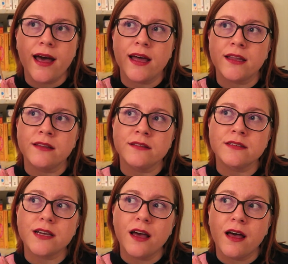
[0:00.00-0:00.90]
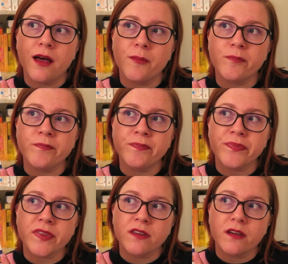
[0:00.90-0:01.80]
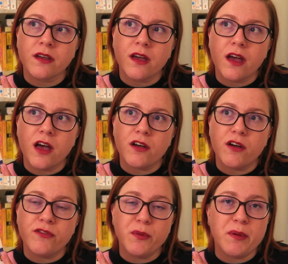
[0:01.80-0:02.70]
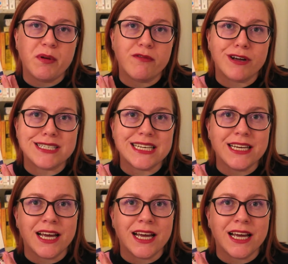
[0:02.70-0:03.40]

and a few people have read it